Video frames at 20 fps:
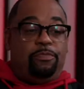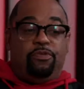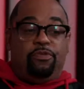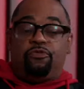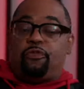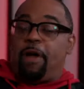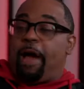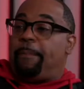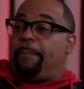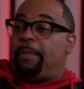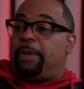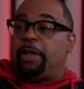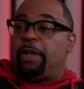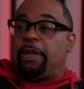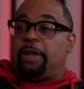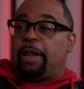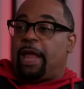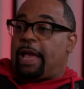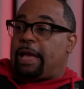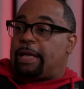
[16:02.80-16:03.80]
dropping
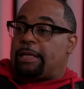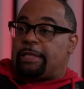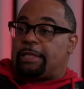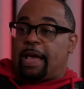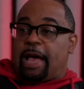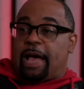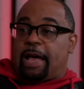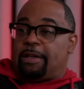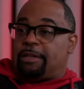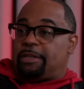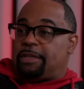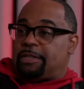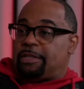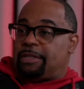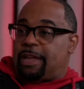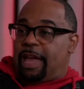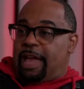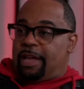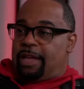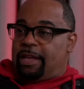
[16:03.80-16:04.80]
it like it's hot.
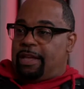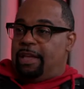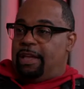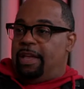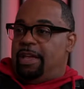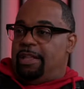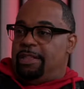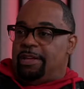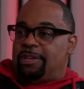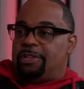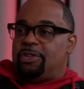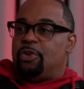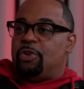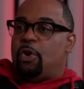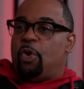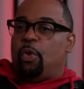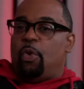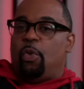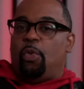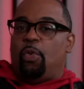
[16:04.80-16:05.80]
Just like there's
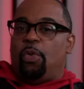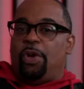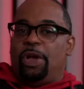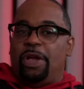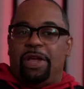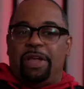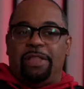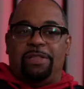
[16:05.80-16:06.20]
no